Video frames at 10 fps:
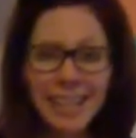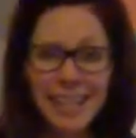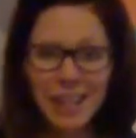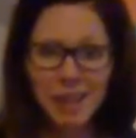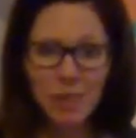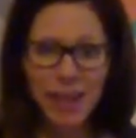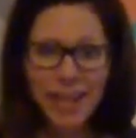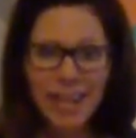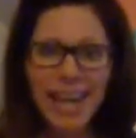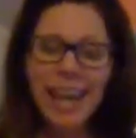eating
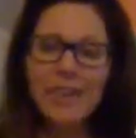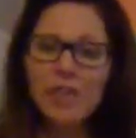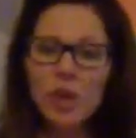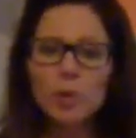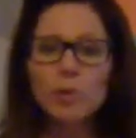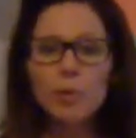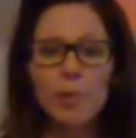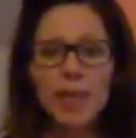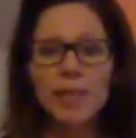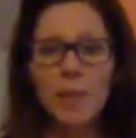week, and those will
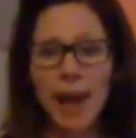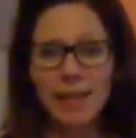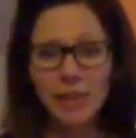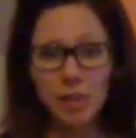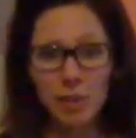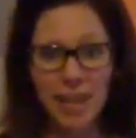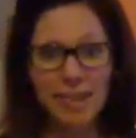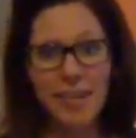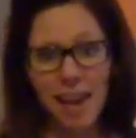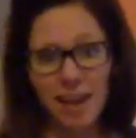be the packets you
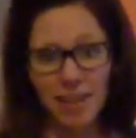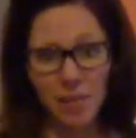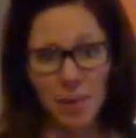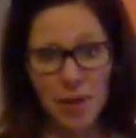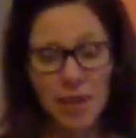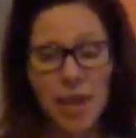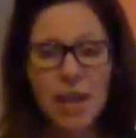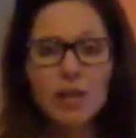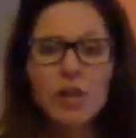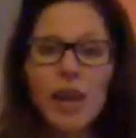send to customers.
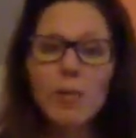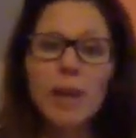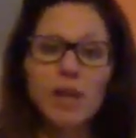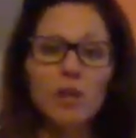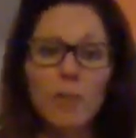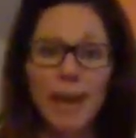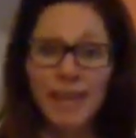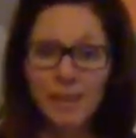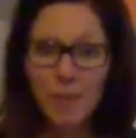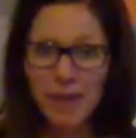So that way you
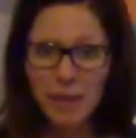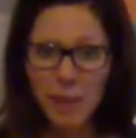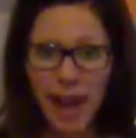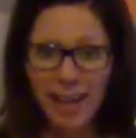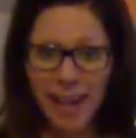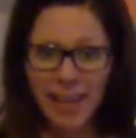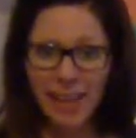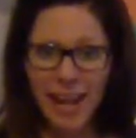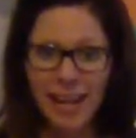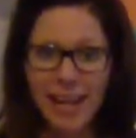make the money back on
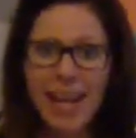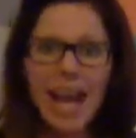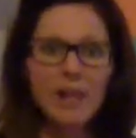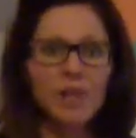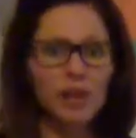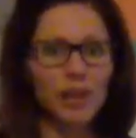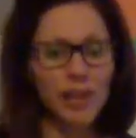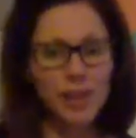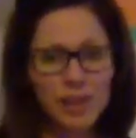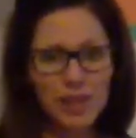that, and they're
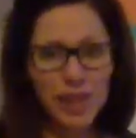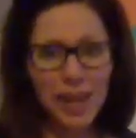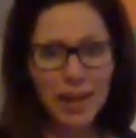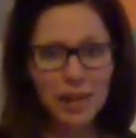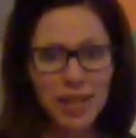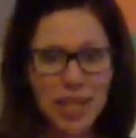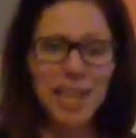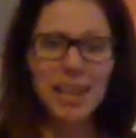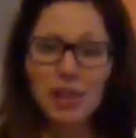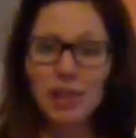getting their
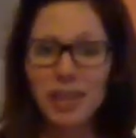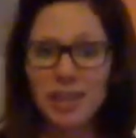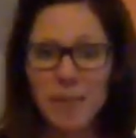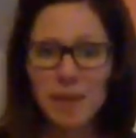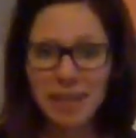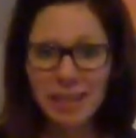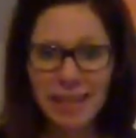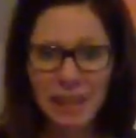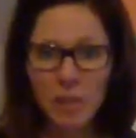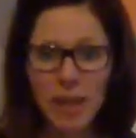Shakeology, and you're getting them in a
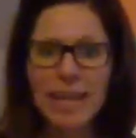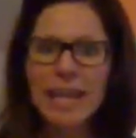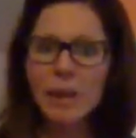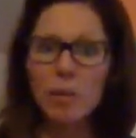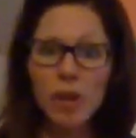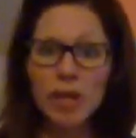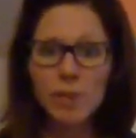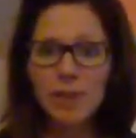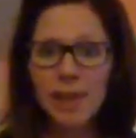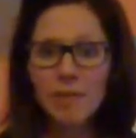clean week and working
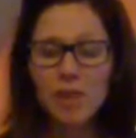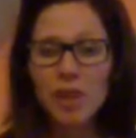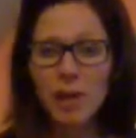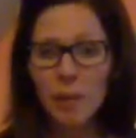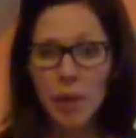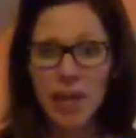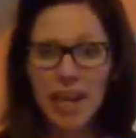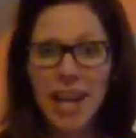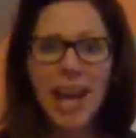with them for that week.